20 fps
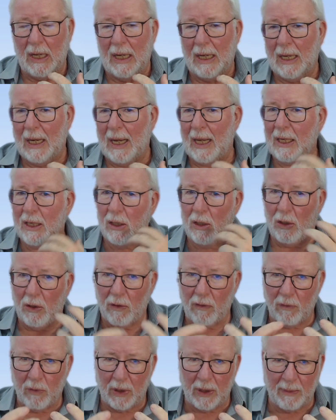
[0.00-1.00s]
like a
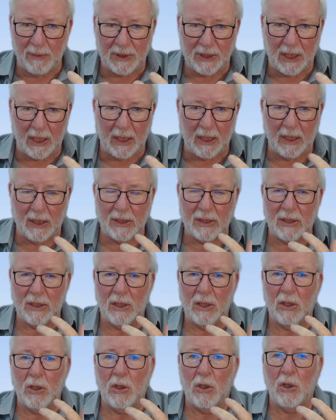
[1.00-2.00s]
lot of what I'm saying is,
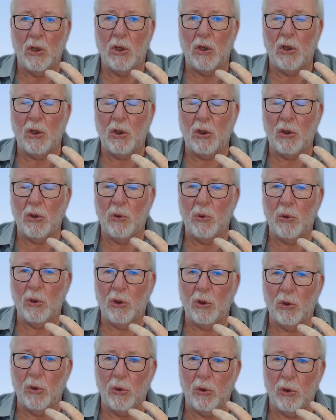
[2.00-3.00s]

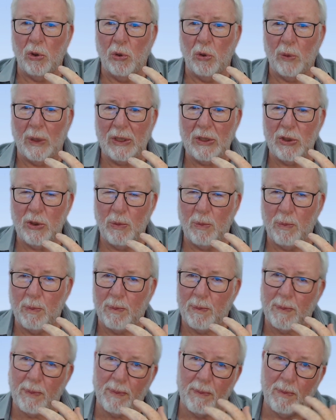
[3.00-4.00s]
you once
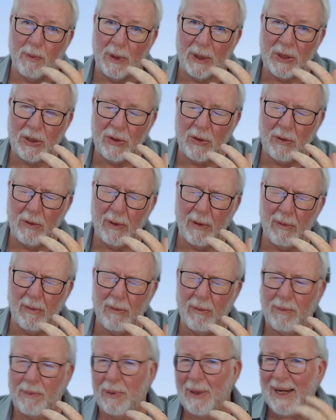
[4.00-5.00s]
you
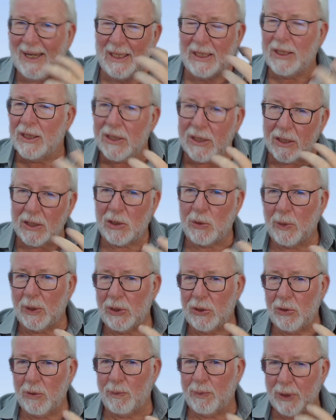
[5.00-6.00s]
practice this,
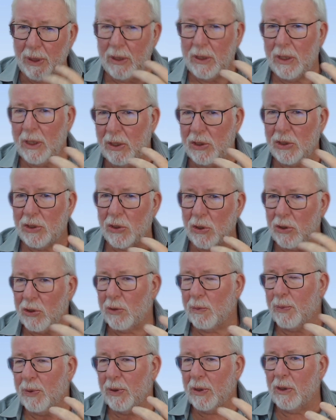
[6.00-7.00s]
once you start
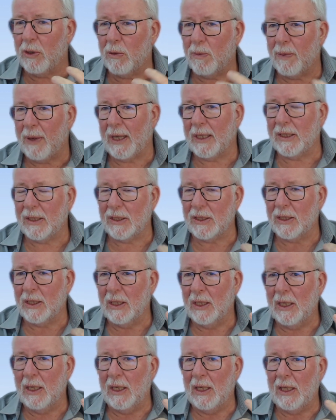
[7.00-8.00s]
to put it into practice,
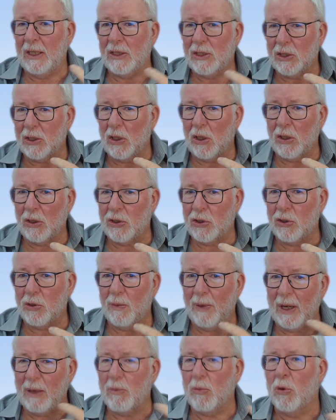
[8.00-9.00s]
it starts to
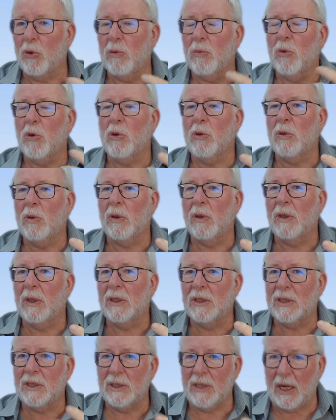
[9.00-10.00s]
make more and more
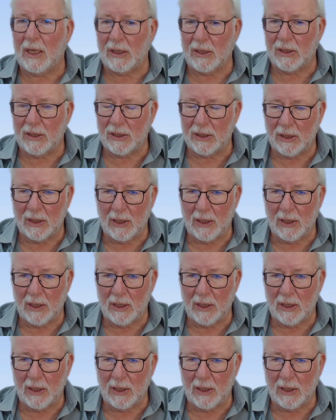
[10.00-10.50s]
sense.